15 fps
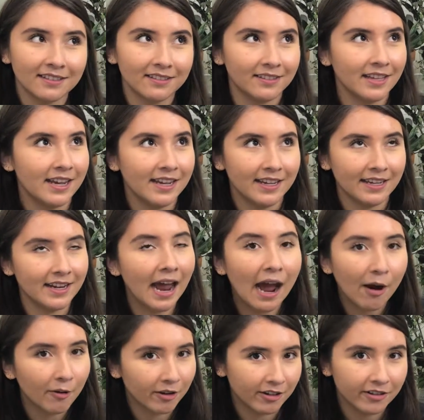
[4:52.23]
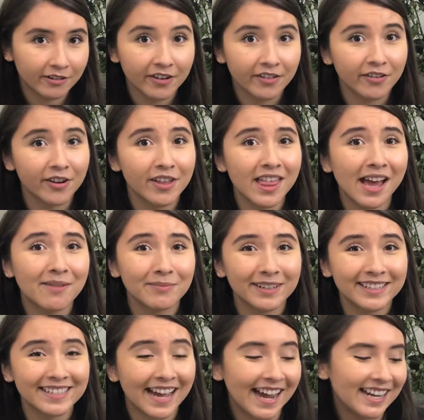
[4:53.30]
like an hour for that brick
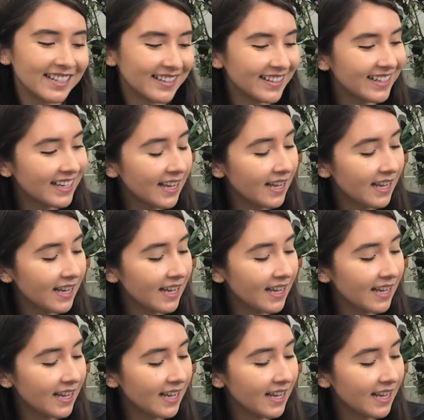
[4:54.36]
to hydrate.